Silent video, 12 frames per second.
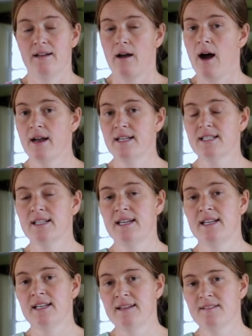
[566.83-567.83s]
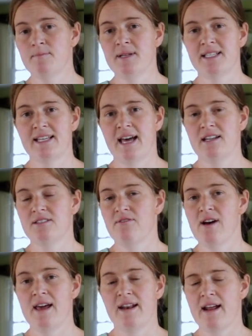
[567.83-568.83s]
honestly, it leaves me
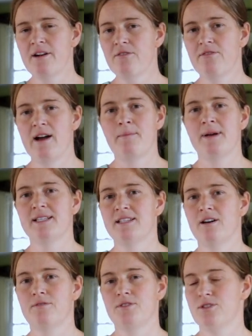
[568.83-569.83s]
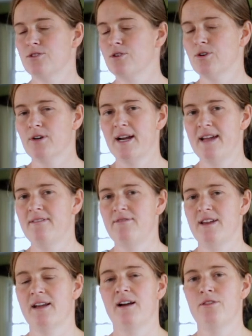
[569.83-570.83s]
satisfied, and I don't find myself just
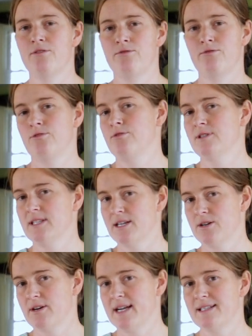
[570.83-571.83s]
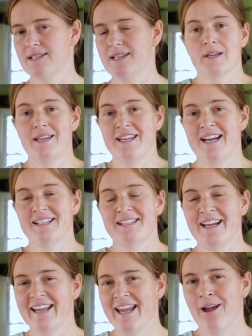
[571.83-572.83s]
craving other foods like crazy. Yes,
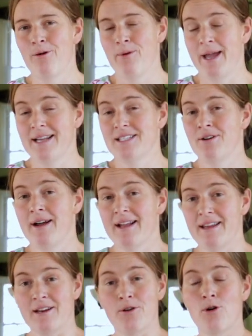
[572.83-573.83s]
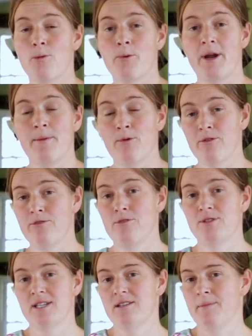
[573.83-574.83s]
I can't wait till I can incorporate more
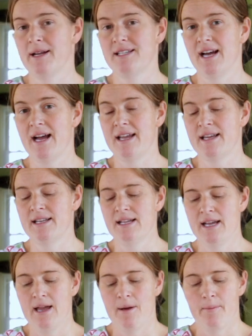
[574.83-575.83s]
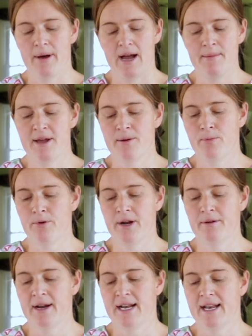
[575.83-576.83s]
foods into my diet, but I'm at a
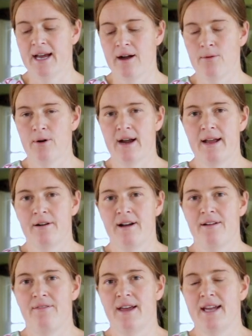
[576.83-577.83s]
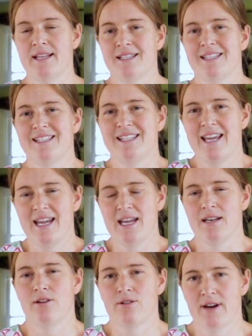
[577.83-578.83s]
point right now where I don't have that
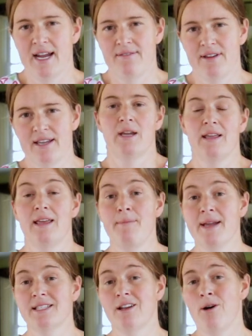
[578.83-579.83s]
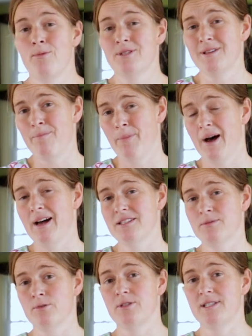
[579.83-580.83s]
insane craving that makes it almost
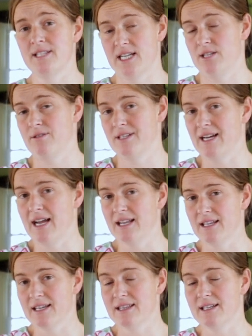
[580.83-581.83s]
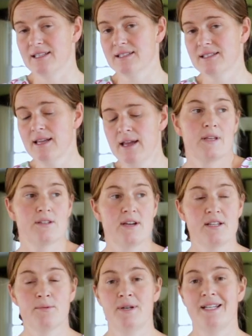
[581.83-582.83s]
impossible to stick to a diet like this. So I
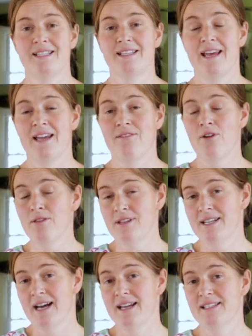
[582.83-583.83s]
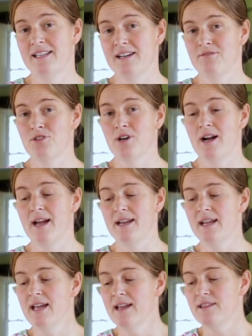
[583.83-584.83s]
just wanted to say, of all the diets that I've
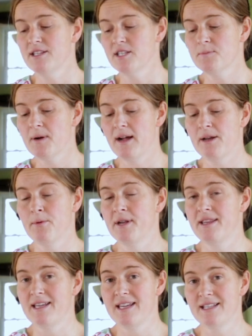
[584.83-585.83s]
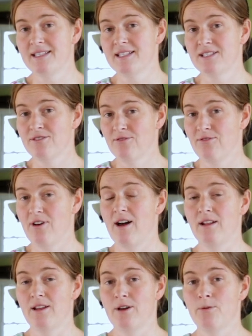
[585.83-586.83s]
tried, this is probably one of the easiest to
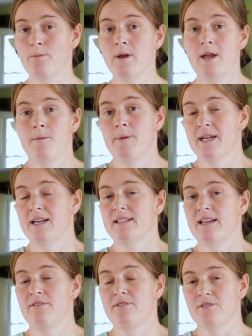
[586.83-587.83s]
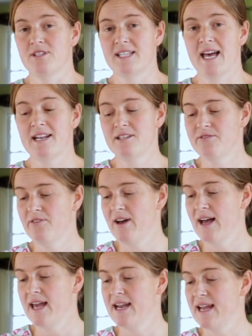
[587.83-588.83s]
follow because I feel
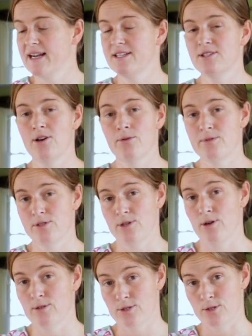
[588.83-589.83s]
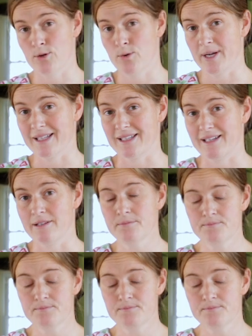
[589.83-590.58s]
satisfied and I saw results so quickly.